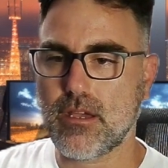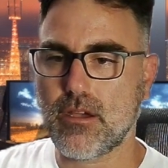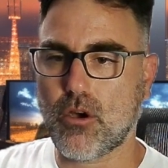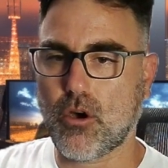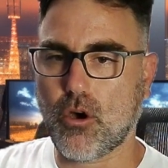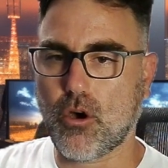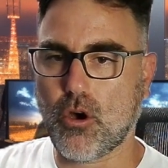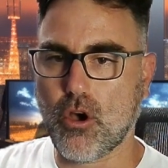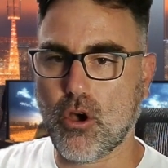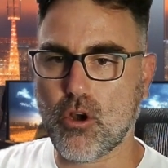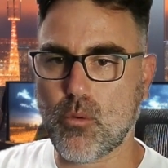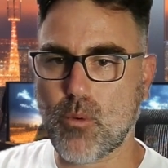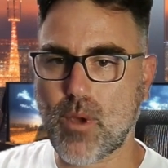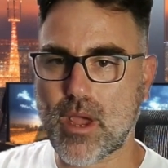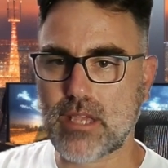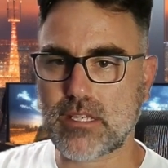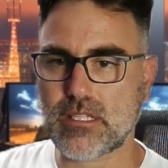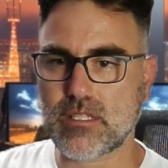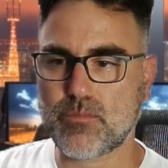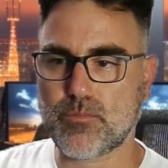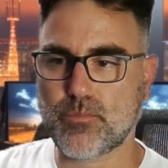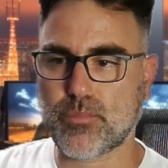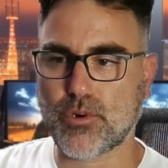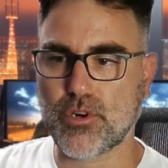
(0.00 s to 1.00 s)

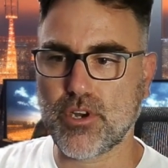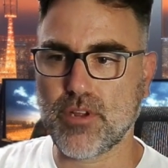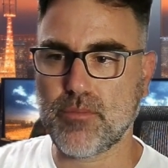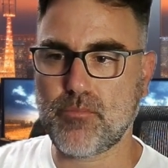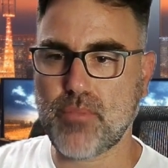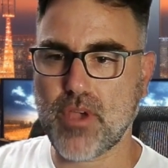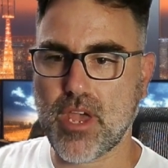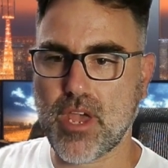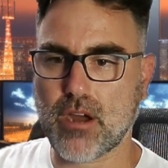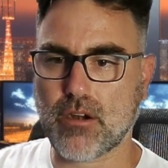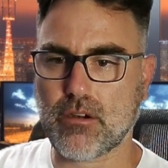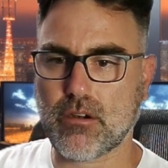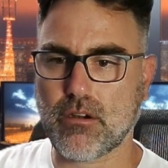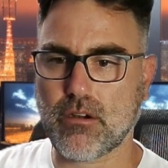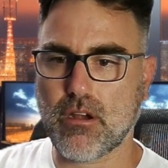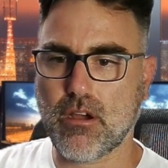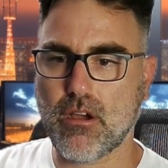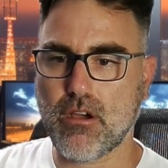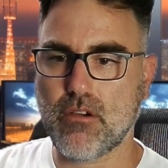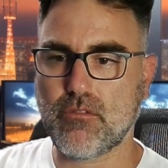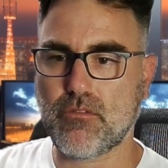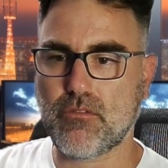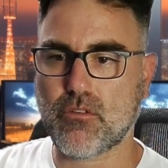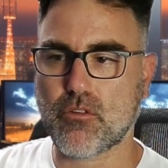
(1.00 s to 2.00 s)
Always prepare
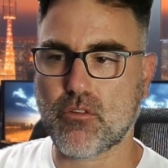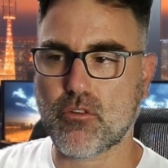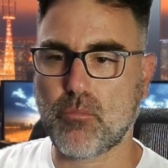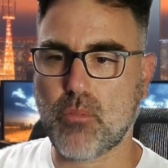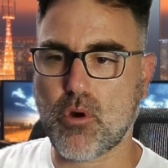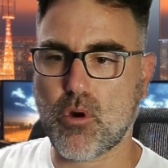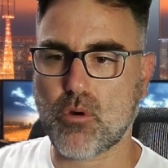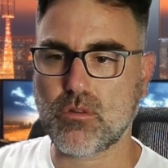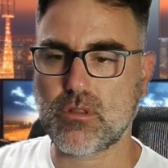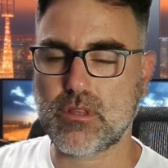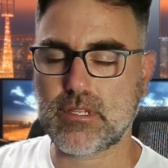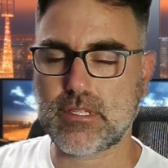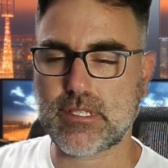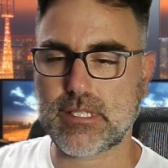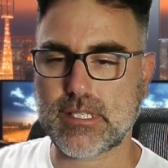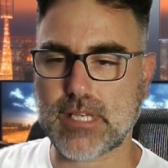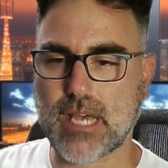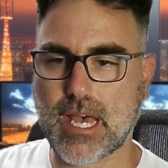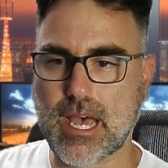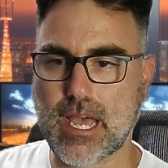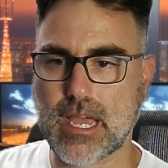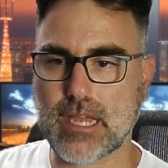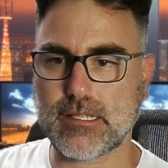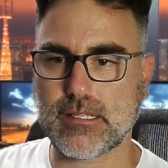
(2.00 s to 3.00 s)
for both
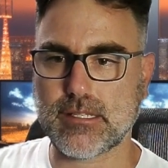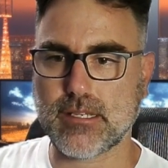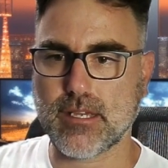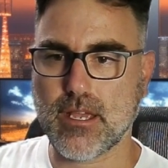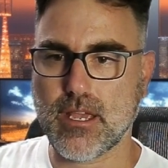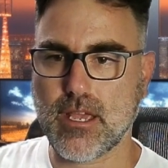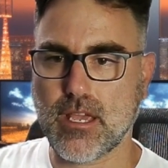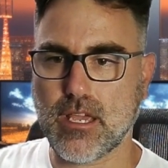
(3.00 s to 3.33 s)
sides.